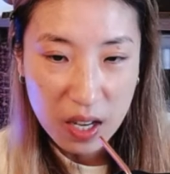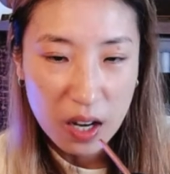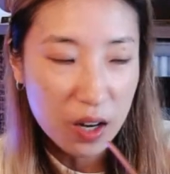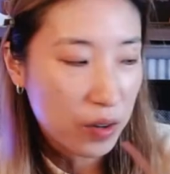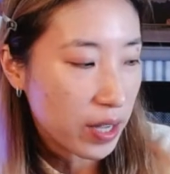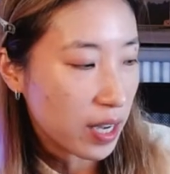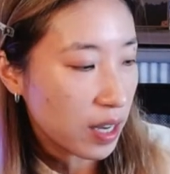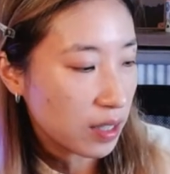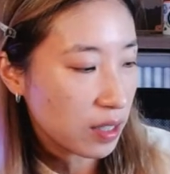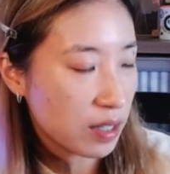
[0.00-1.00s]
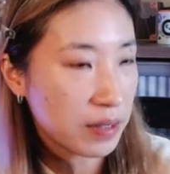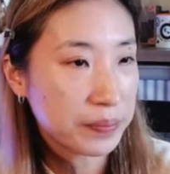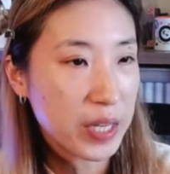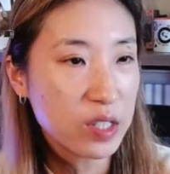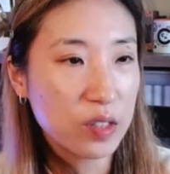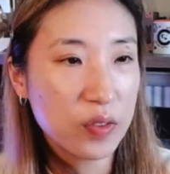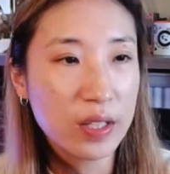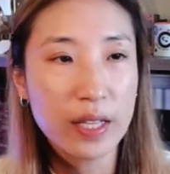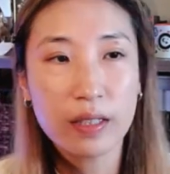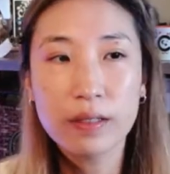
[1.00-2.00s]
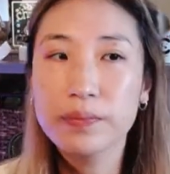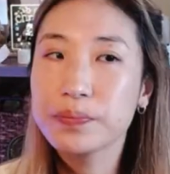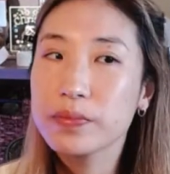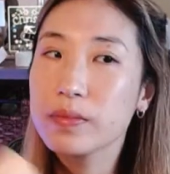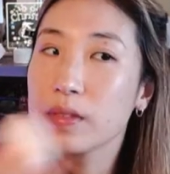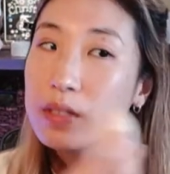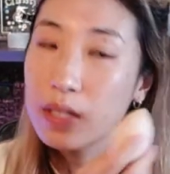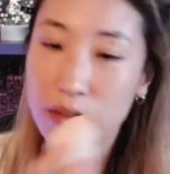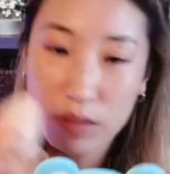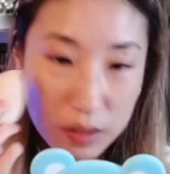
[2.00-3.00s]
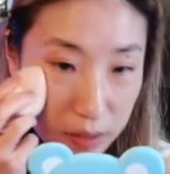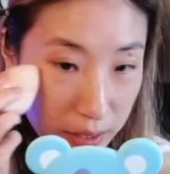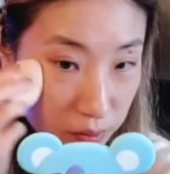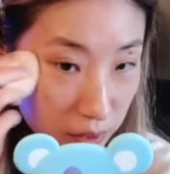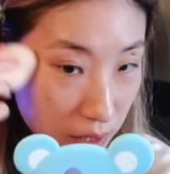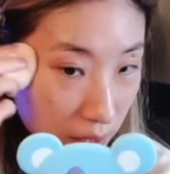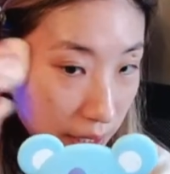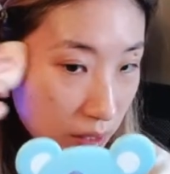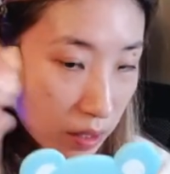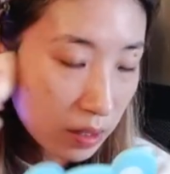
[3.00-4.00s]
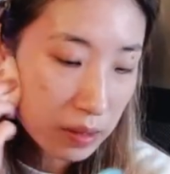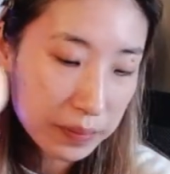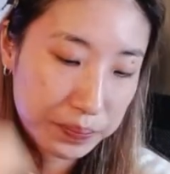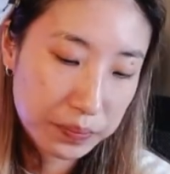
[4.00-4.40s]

Oh yeah, um, I just feel like, I don't know, I really like the